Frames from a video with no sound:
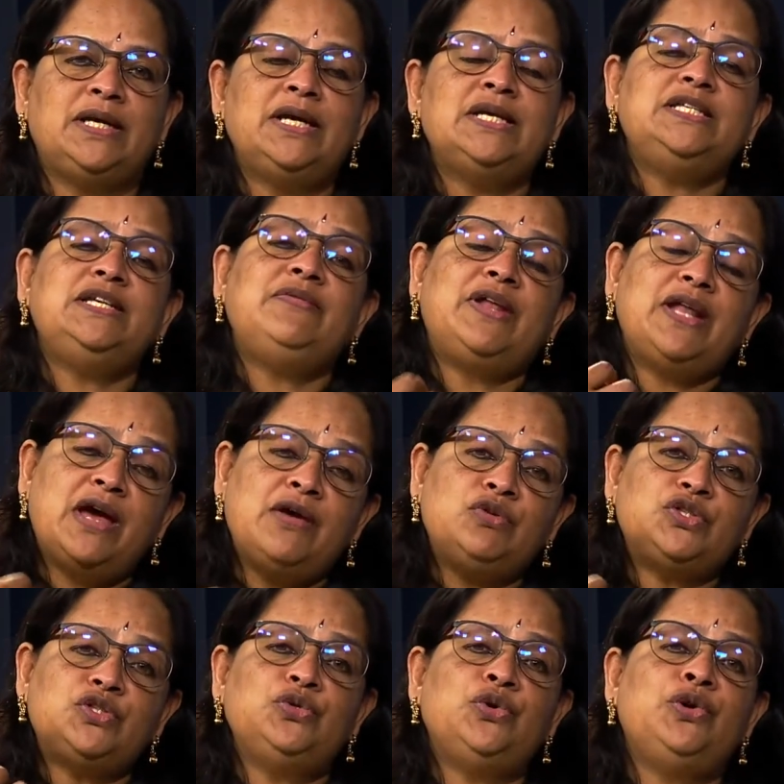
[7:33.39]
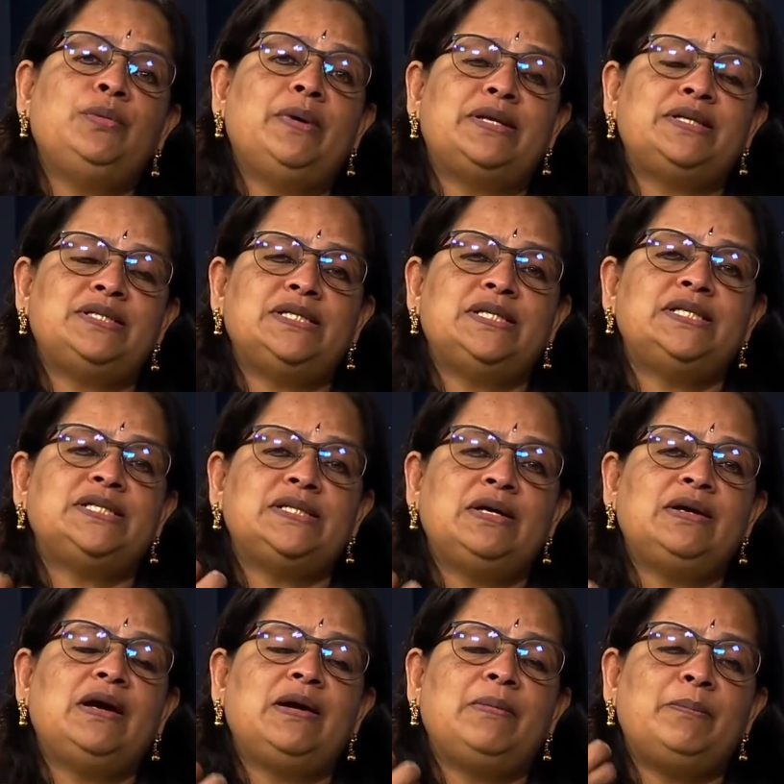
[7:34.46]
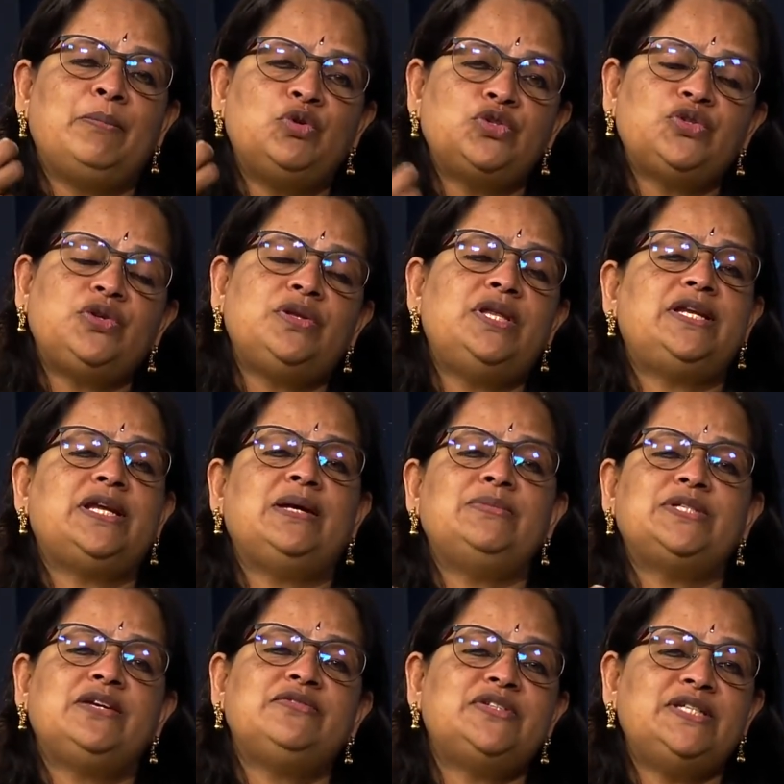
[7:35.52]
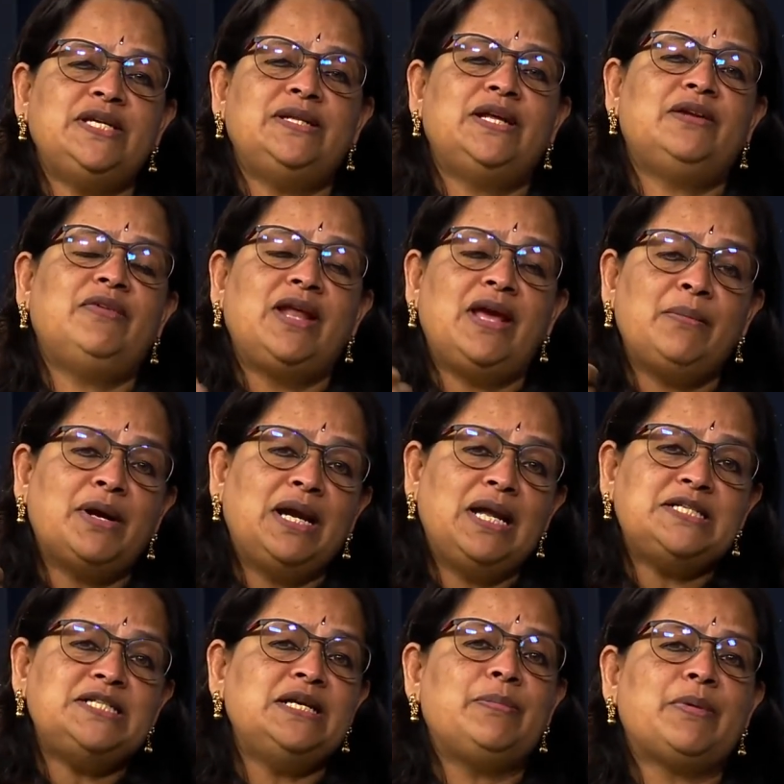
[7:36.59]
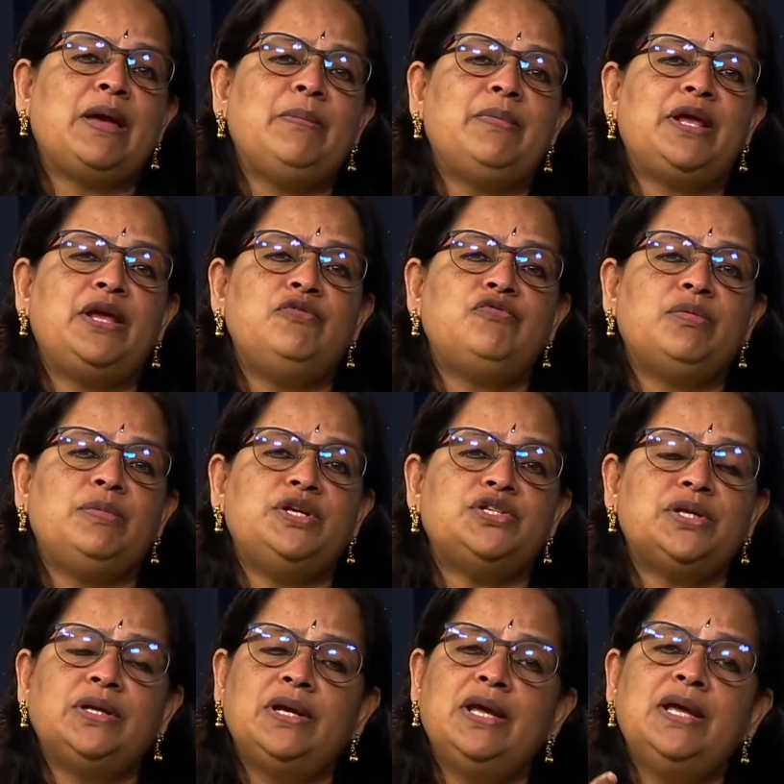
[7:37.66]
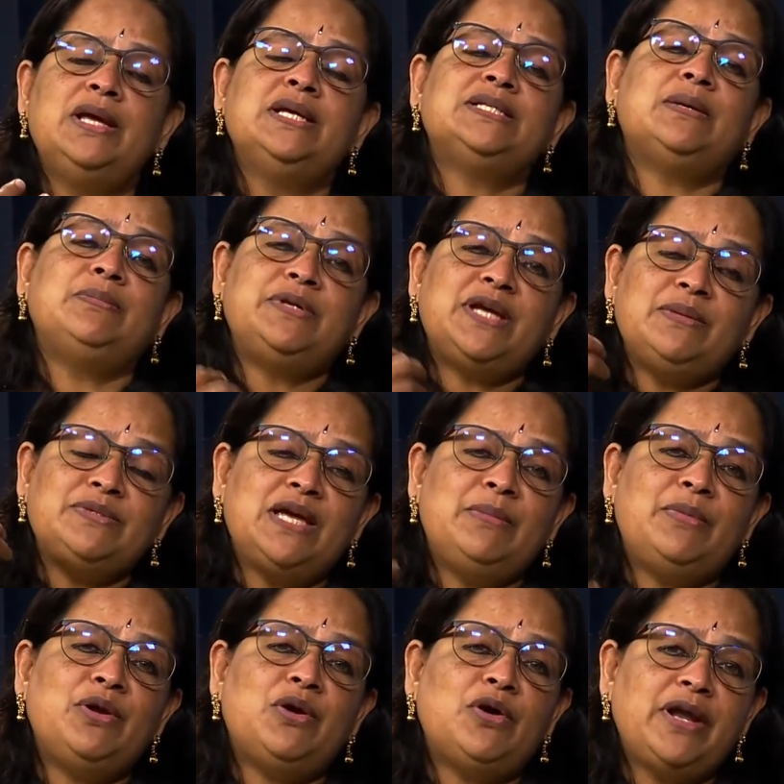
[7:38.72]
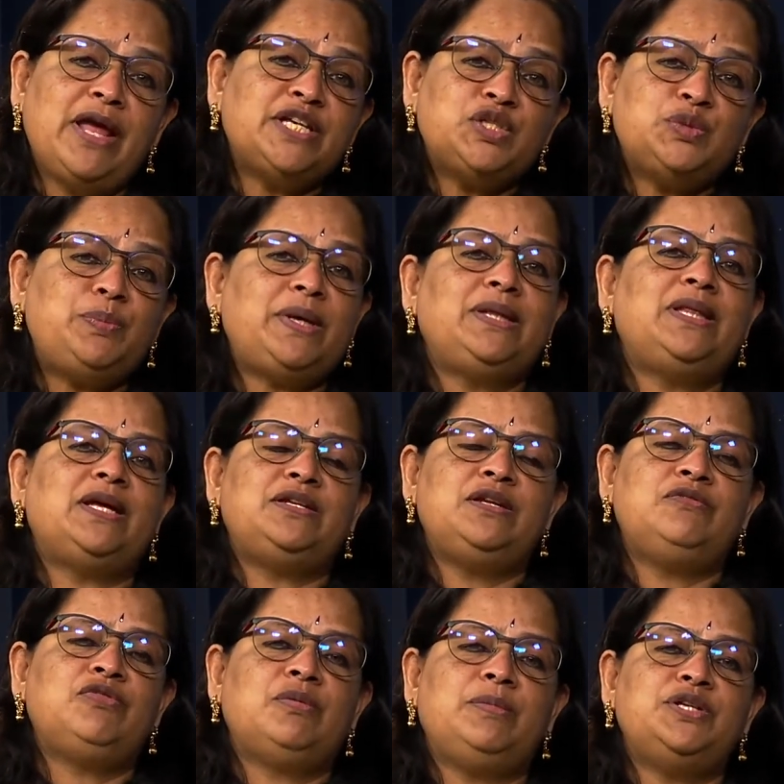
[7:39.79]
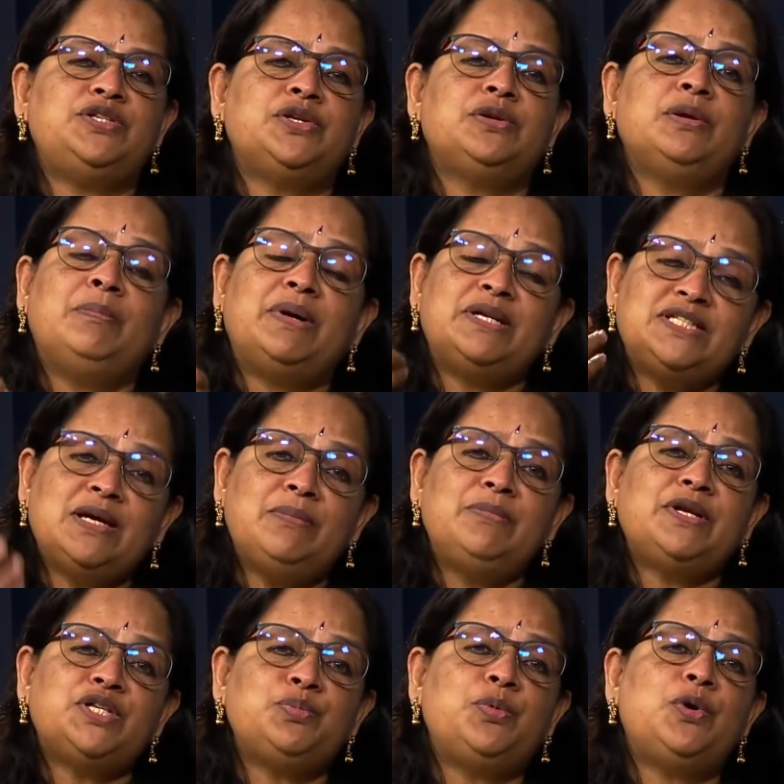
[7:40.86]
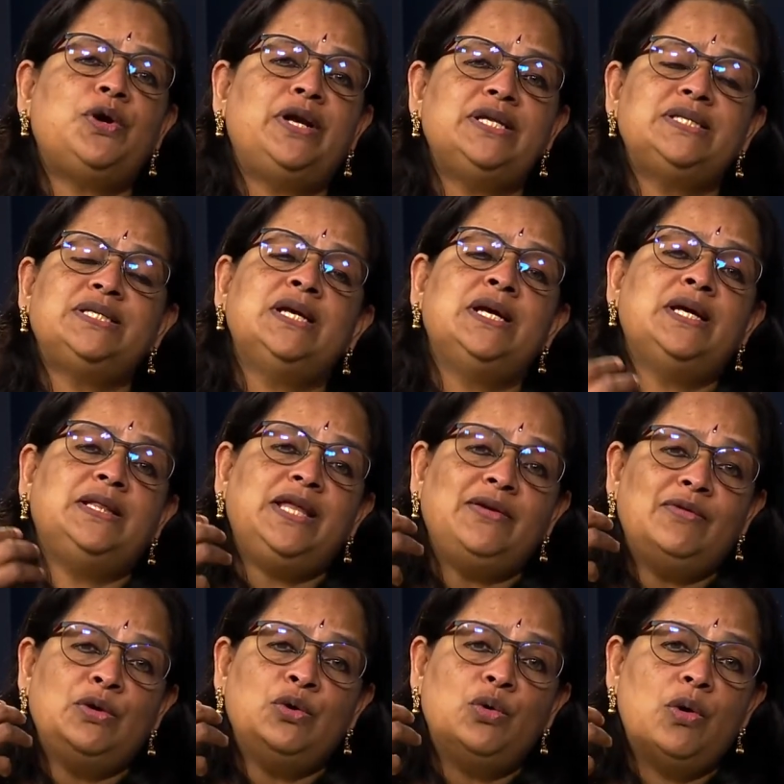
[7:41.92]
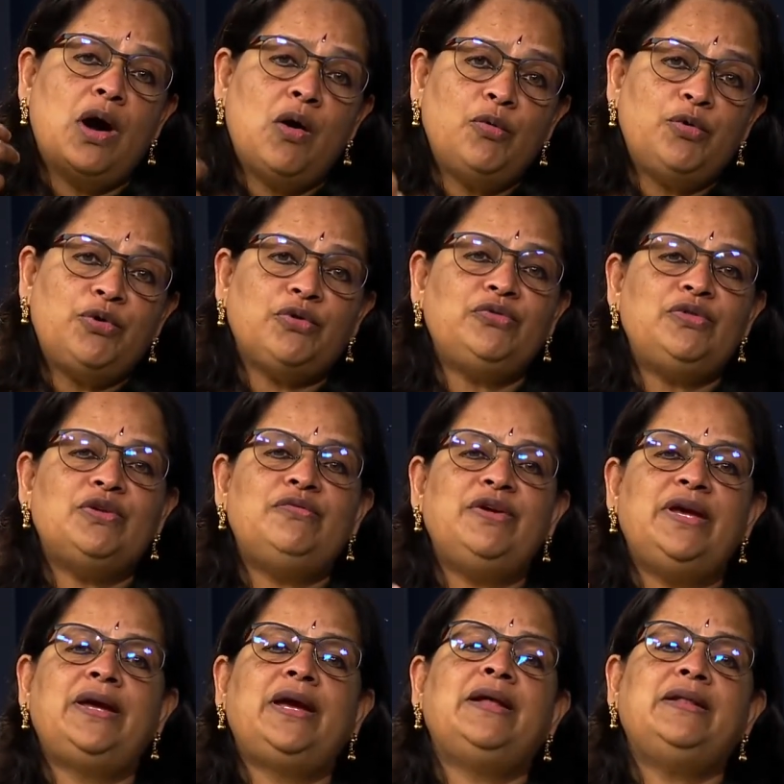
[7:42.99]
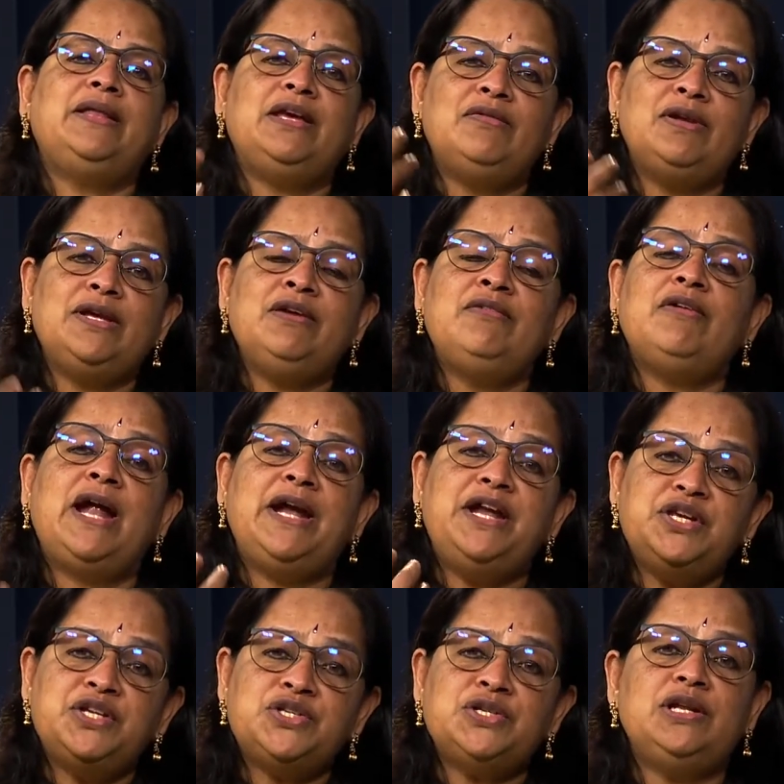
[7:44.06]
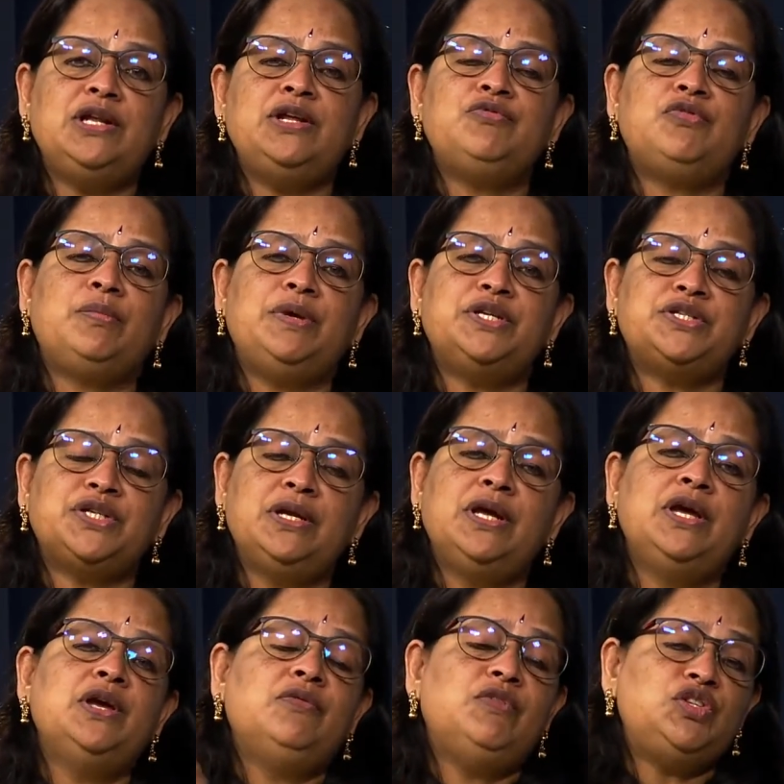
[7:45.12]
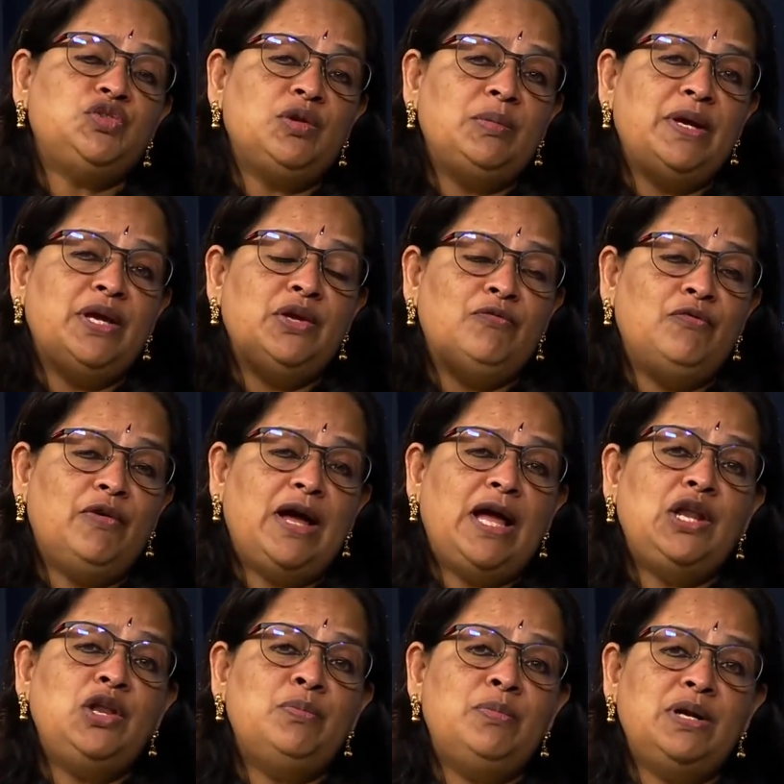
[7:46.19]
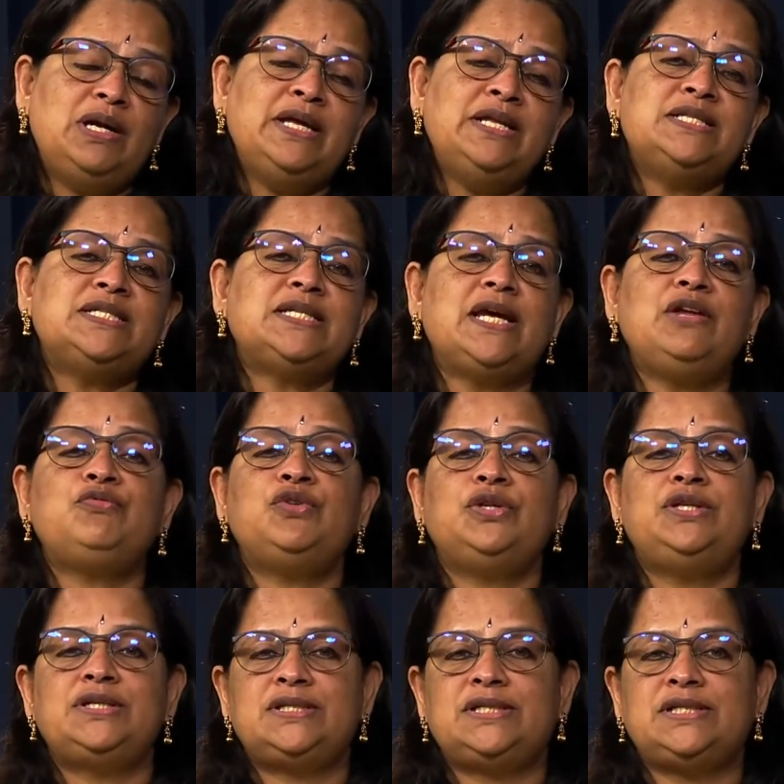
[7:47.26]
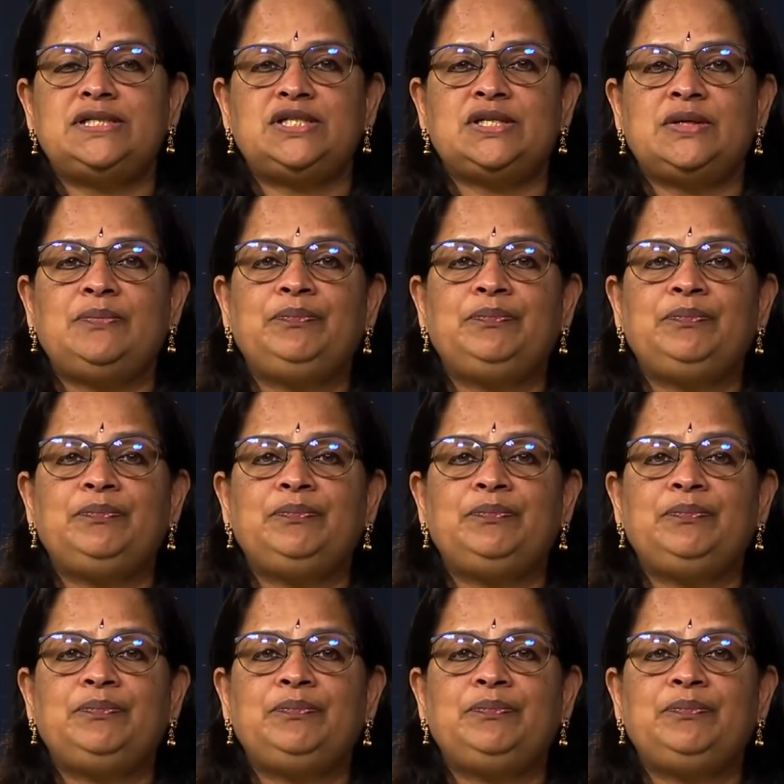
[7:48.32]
See, when I was doing my research, most of the times I have seen that when I am collecting primary information, sometimes I may not expect that information. But some respondents, they will go out of the way and they will give additional information which will be valuable insight for the research.